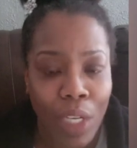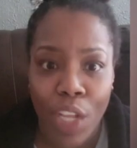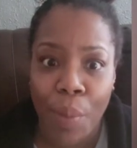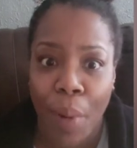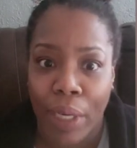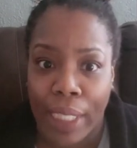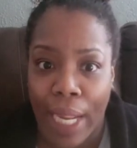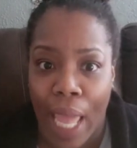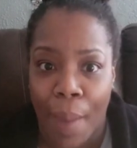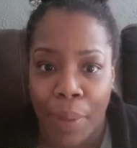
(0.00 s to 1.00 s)
another part that
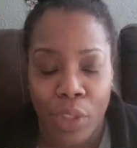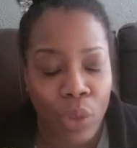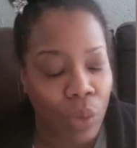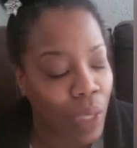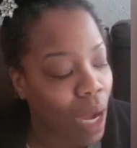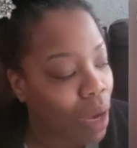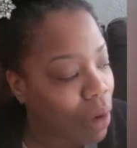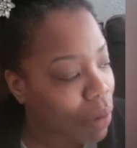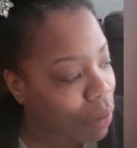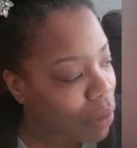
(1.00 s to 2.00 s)
happened too,
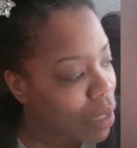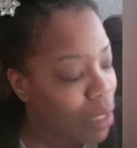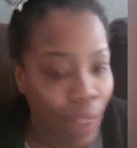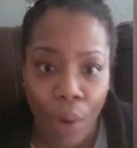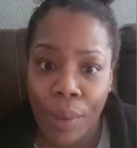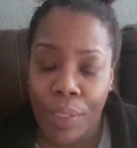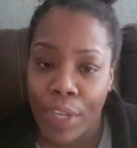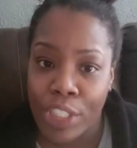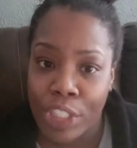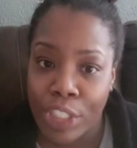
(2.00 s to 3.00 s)
y'all, the only
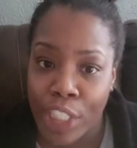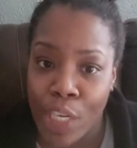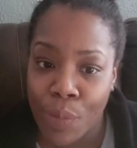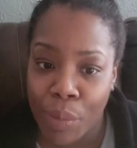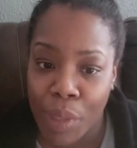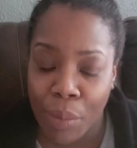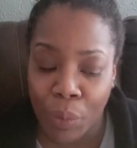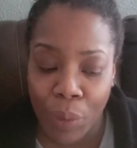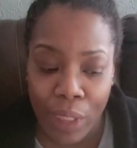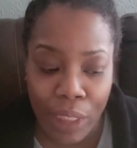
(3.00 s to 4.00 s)
thing she did remember
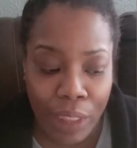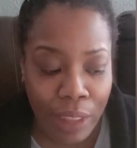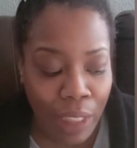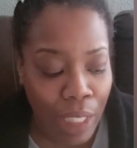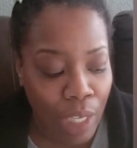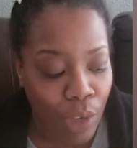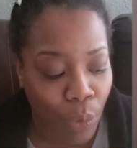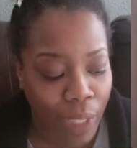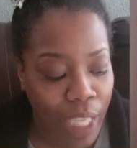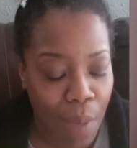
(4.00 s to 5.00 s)
was
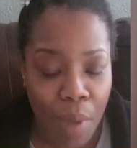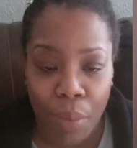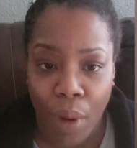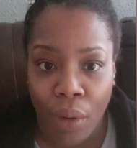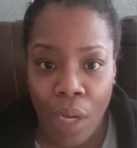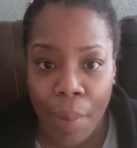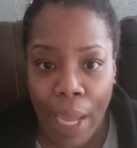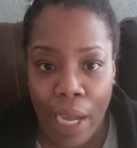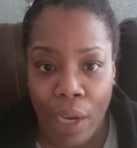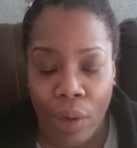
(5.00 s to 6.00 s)
when Kimmy brought up
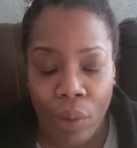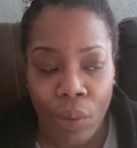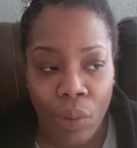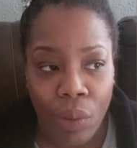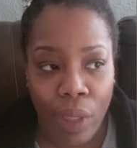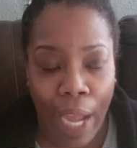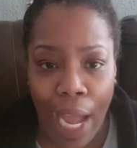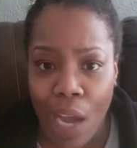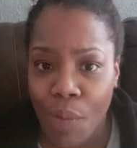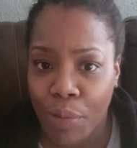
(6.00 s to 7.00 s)
how
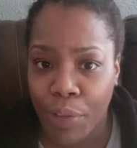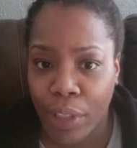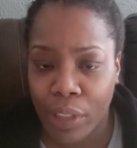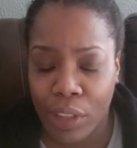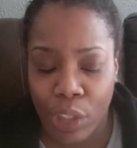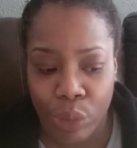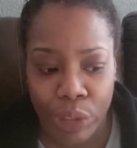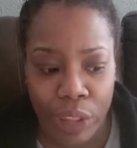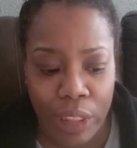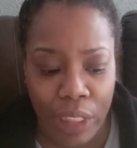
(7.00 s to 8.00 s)
Kaiwa felt as though
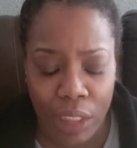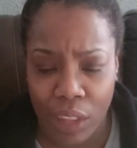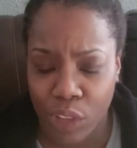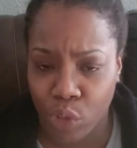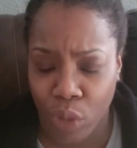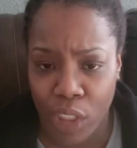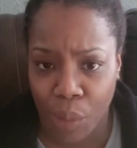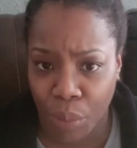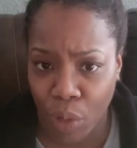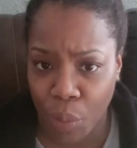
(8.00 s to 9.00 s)
she doesn't dress
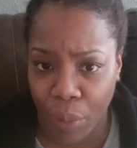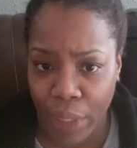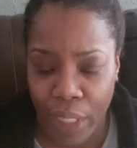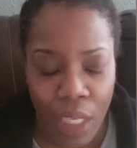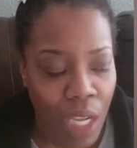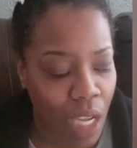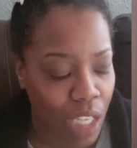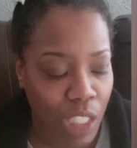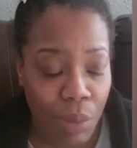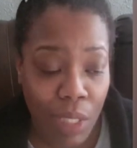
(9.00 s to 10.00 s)
appropriate.
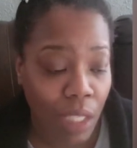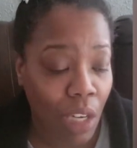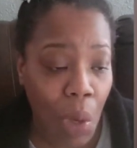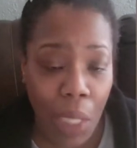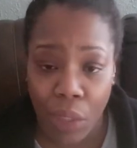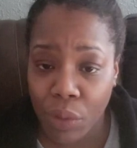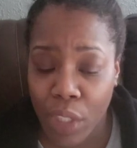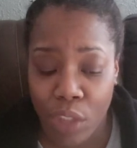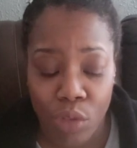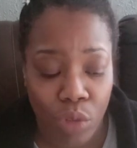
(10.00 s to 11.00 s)
And she was like, no, I don't
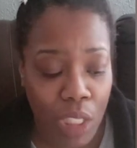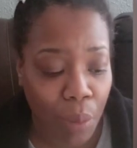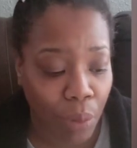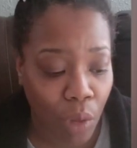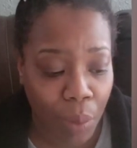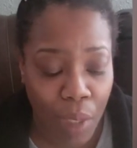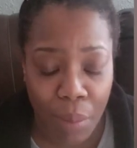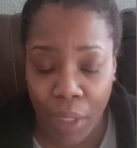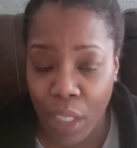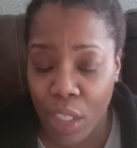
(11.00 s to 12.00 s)
think you dress appropriate
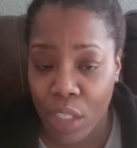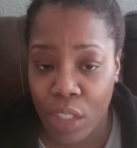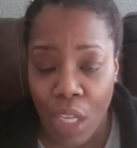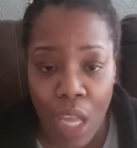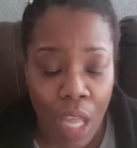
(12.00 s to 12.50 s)
because